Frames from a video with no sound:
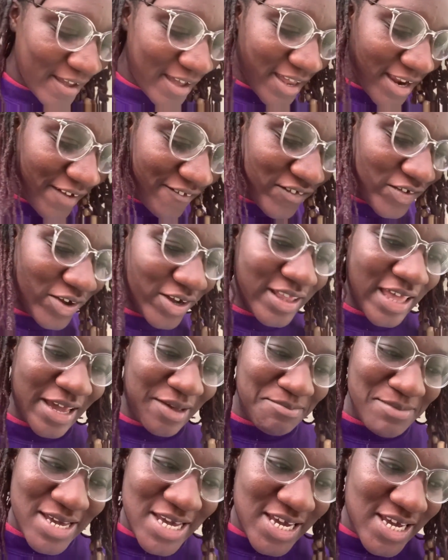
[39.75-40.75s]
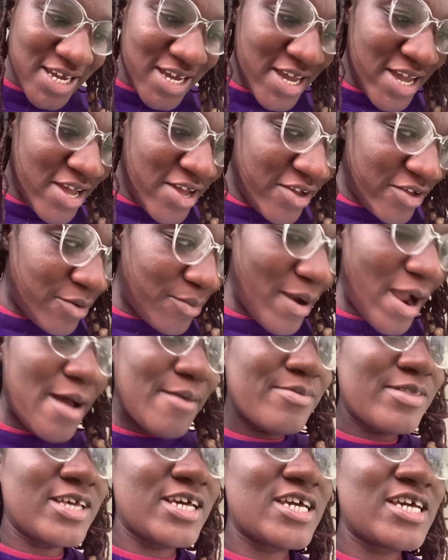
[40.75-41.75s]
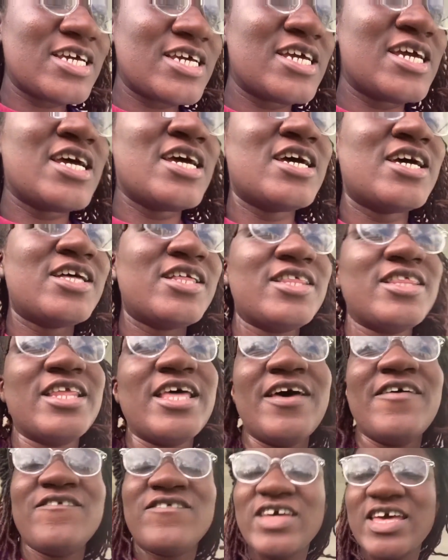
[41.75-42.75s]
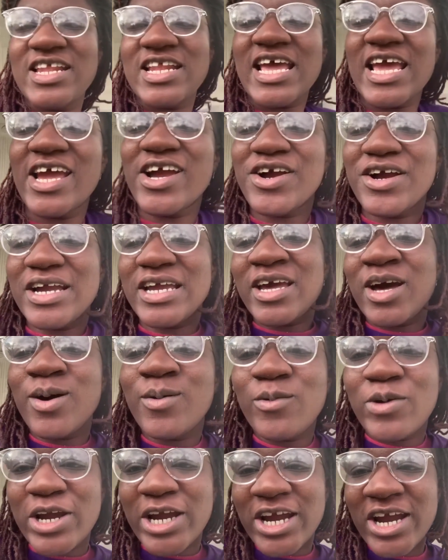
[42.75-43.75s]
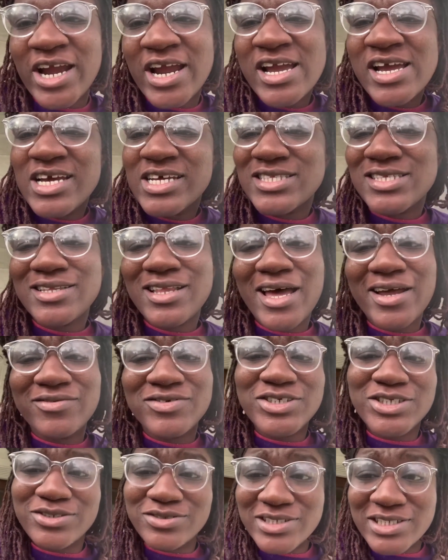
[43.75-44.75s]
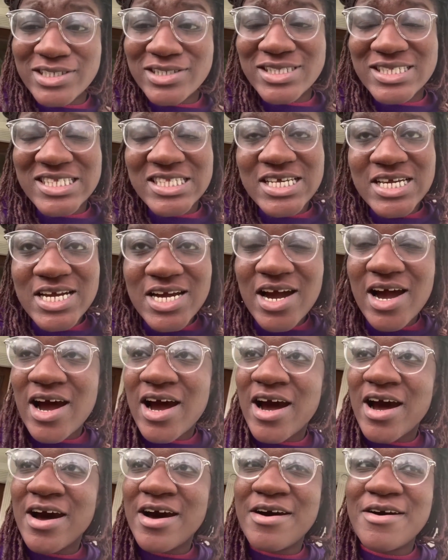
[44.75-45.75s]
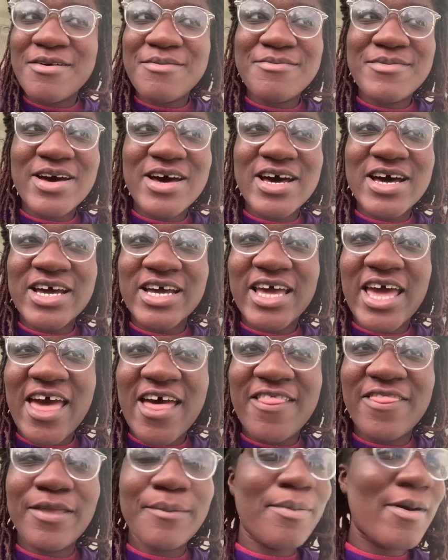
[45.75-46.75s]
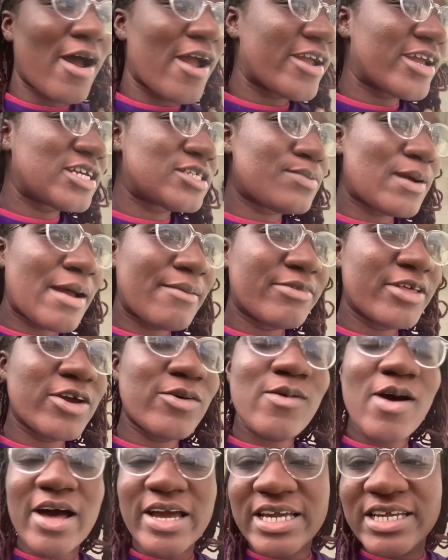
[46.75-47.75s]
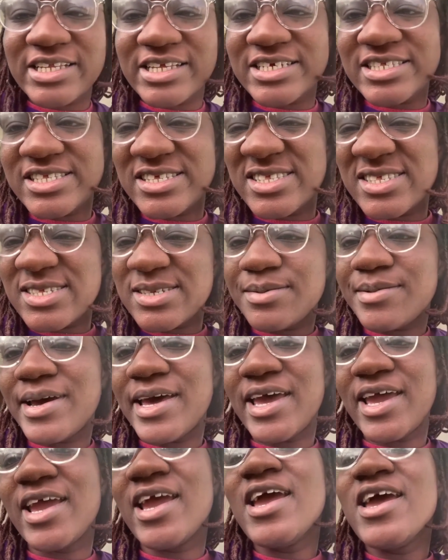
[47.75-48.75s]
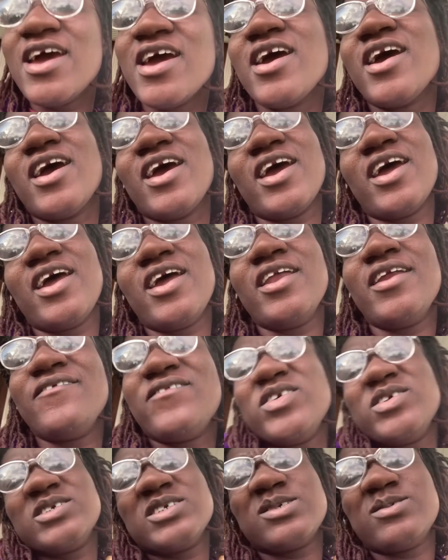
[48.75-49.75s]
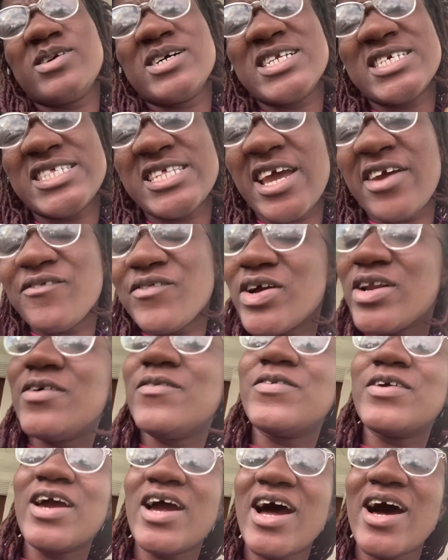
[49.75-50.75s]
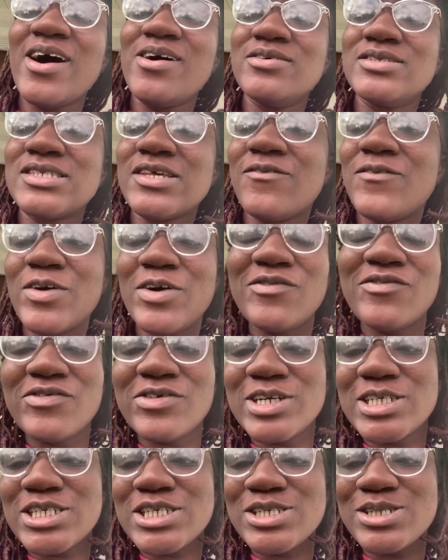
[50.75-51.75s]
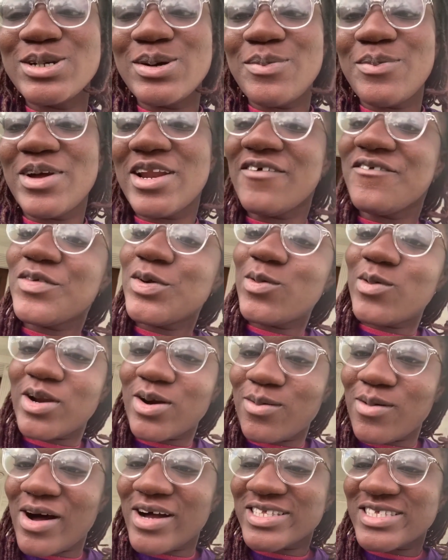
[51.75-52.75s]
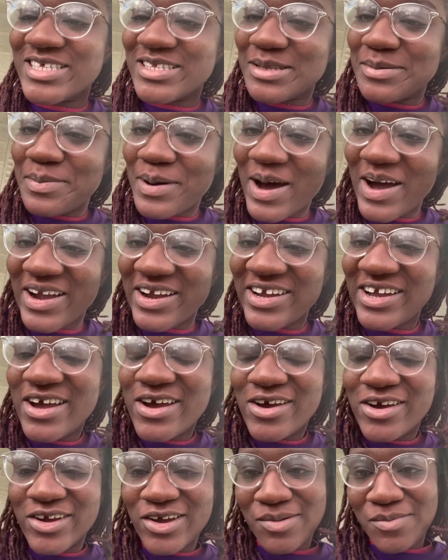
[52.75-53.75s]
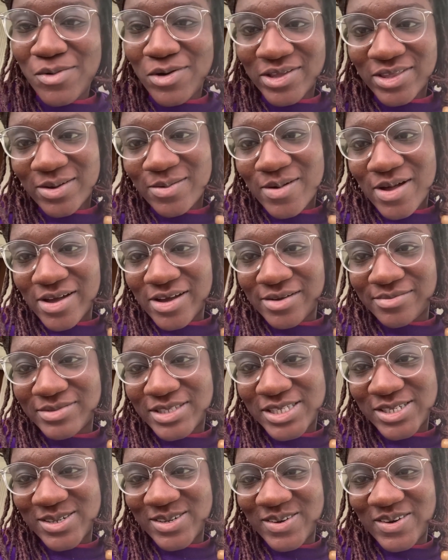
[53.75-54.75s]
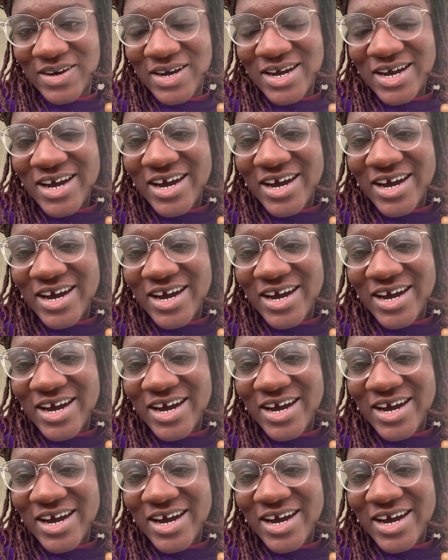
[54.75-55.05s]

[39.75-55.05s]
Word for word: And if you're like me, you probably live in an area where it's a lot of streets um, and the park is probably a walking distance away. And if you just want to stay in front of your house, feel free to. But if you want to walk to the park, you're more than welcome to.